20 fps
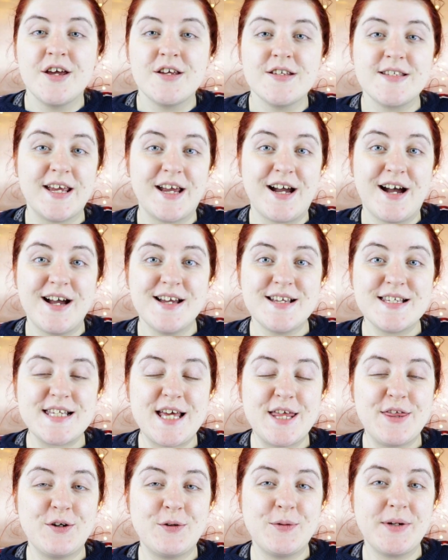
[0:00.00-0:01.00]
So guys,
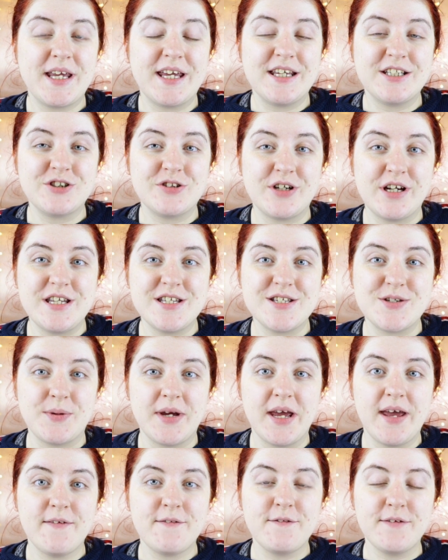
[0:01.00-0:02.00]
I thought we'd get straight
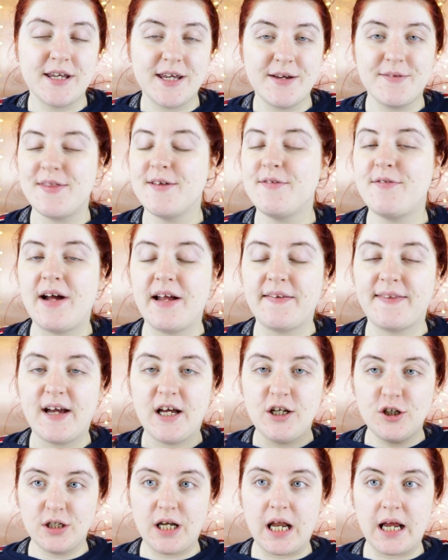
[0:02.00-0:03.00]
into it. Forgive the fact that
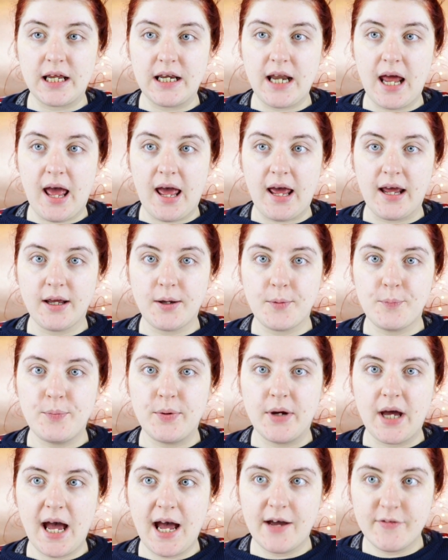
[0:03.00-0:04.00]
I look like an egg,
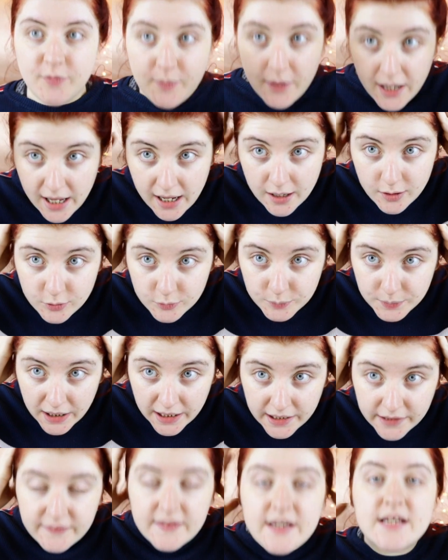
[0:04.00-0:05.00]
but having my hair up
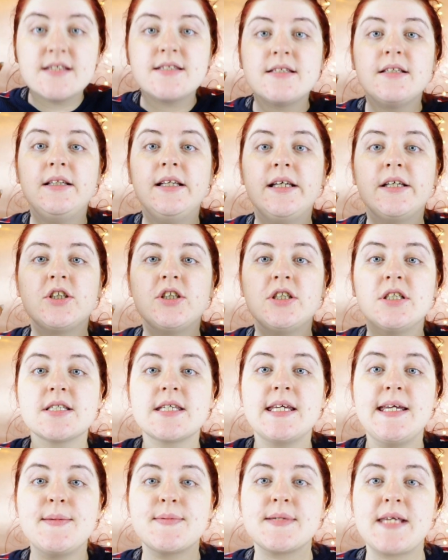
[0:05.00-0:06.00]
like this literally just
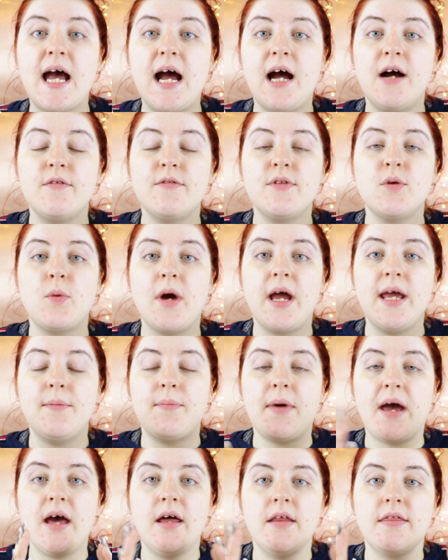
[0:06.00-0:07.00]
keeps out of the way
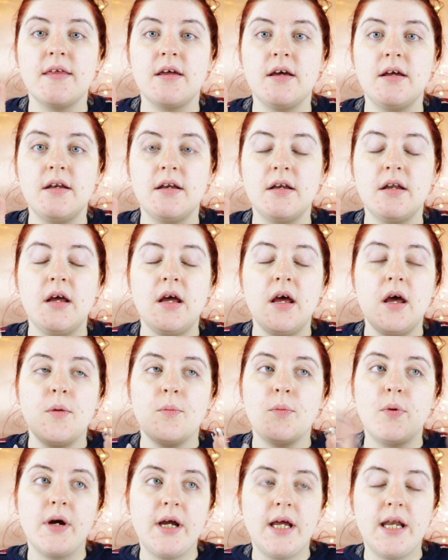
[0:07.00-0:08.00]
better than
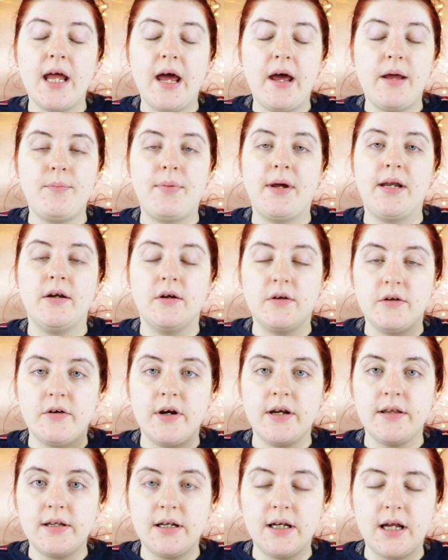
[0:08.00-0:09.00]
putting a headband on or
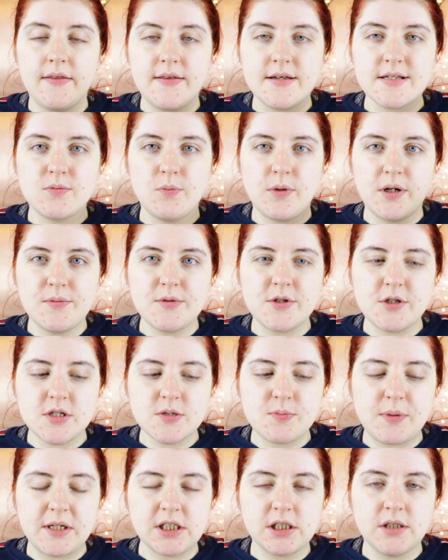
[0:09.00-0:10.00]
anything like this. And when I'm doing
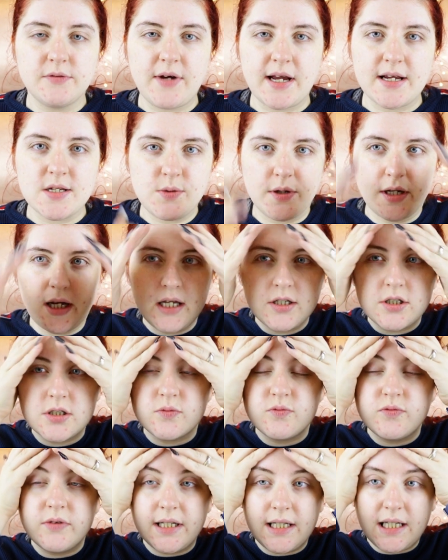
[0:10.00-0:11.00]
special effects, I
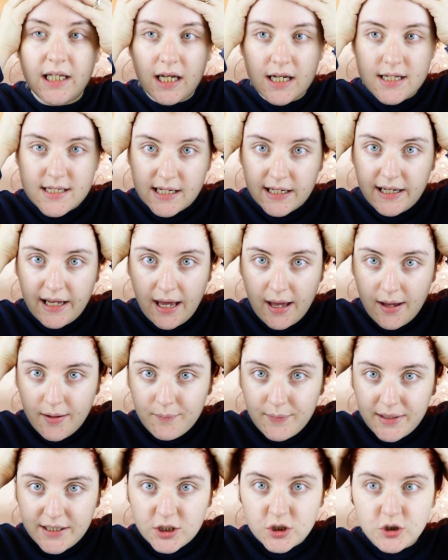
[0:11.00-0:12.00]
just really like to
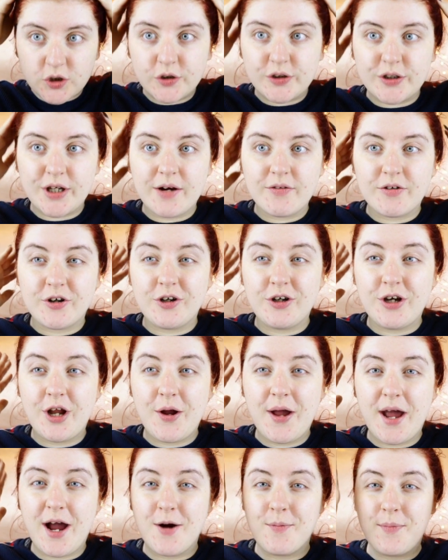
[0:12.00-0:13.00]
make sure that I've got
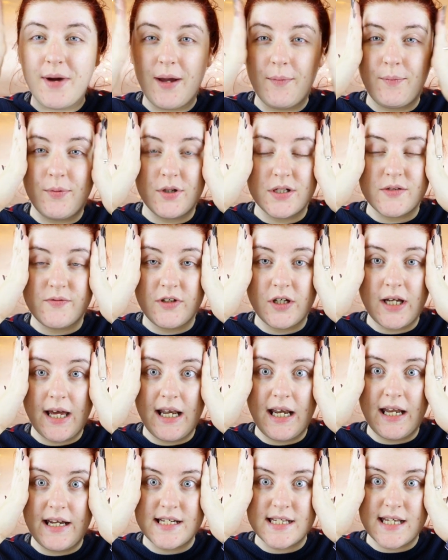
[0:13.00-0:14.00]
no hair on my head, because if you
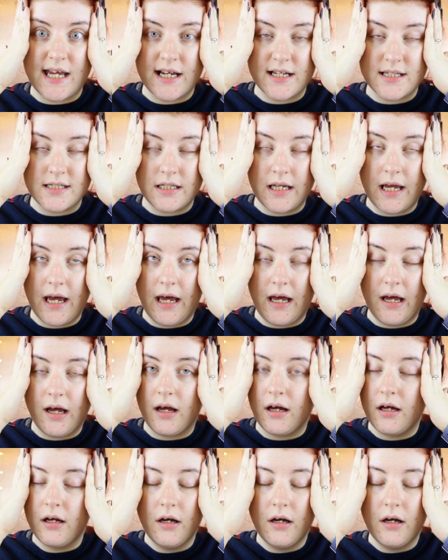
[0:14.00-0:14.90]
get latex in your hair,